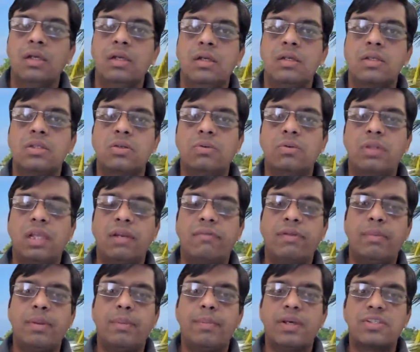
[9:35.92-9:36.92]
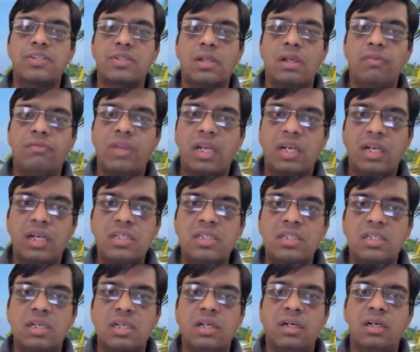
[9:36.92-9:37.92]
So there will be muscular
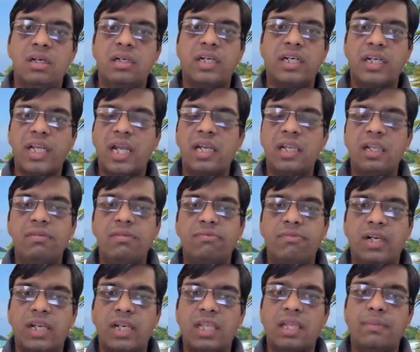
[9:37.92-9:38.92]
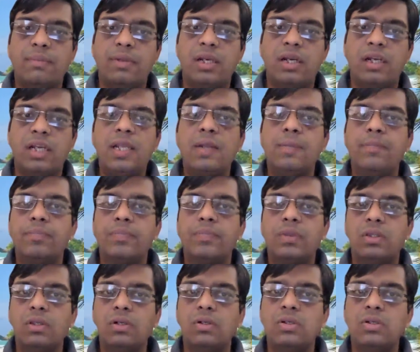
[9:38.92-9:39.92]
weakness, tetany, fatigability,
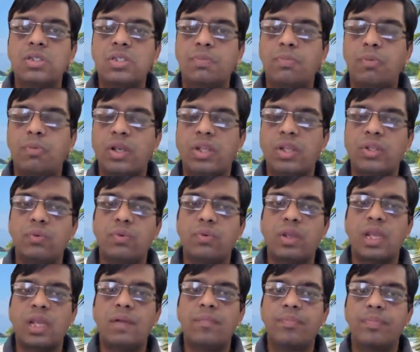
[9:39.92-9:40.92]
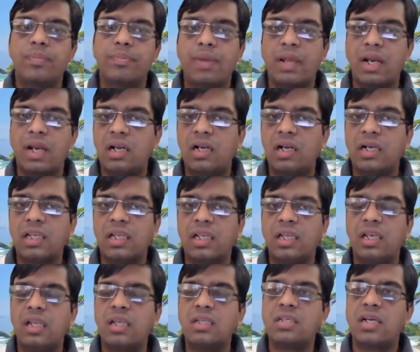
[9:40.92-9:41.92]
thirst, polyuria, paralytic
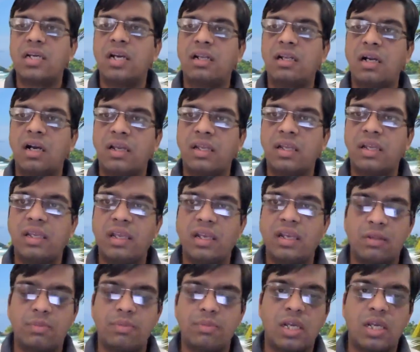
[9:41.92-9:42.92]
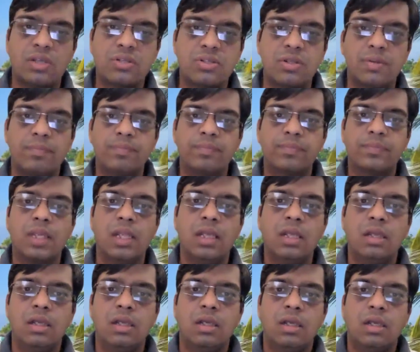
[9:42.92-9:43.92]
ileus, and cardiac arrhythmias.
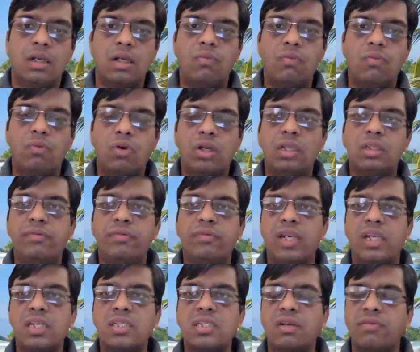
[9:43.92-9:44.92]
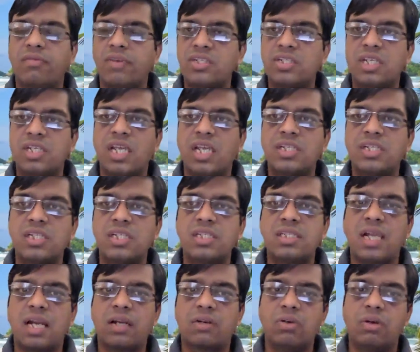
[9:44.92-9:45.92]
Now, what are the various investigations
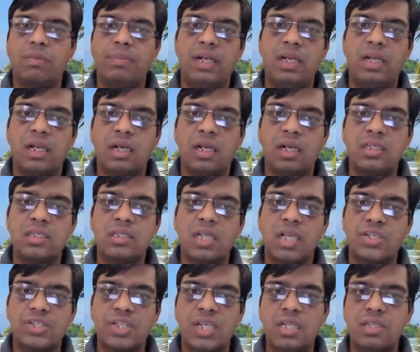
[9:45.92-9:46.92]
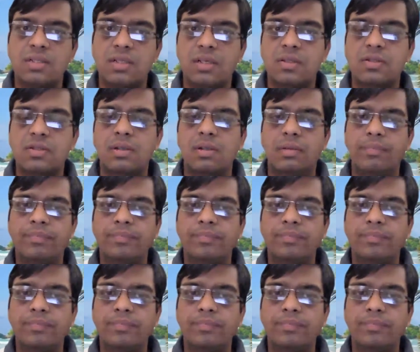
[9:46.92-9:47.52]
that could be done in such cases?